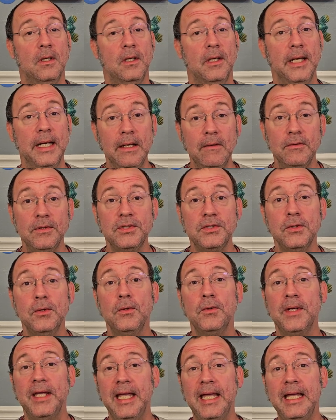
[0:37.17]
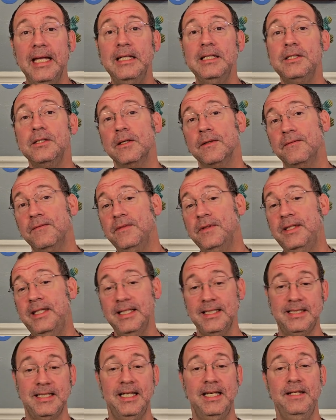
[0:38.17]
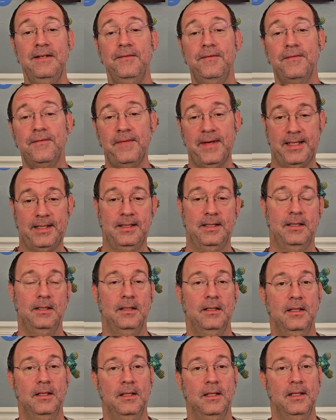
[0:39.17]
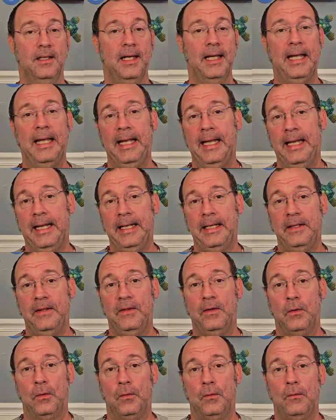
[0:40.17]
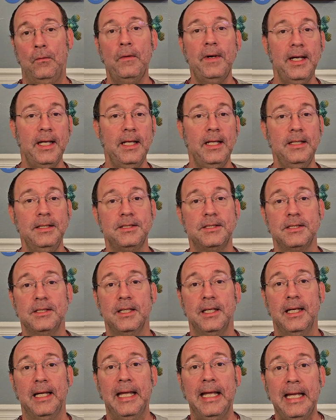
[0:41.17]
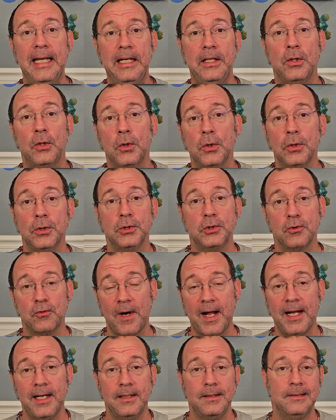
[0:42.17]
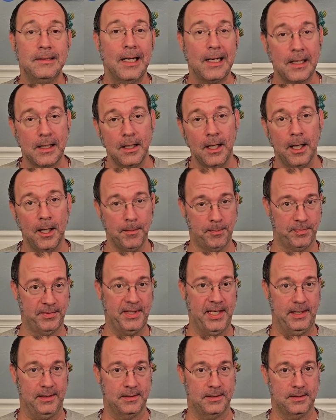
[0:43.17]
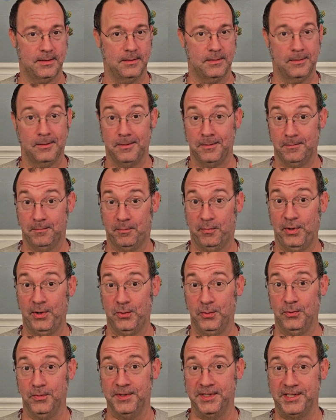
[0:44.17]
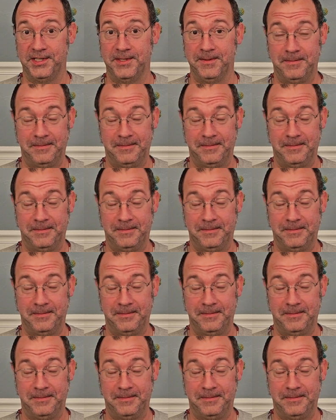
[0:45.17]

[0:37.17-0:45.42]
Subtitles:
aerosol cans of disinfectant, and the Radiance and her dry dock updates. Pretty cool ones.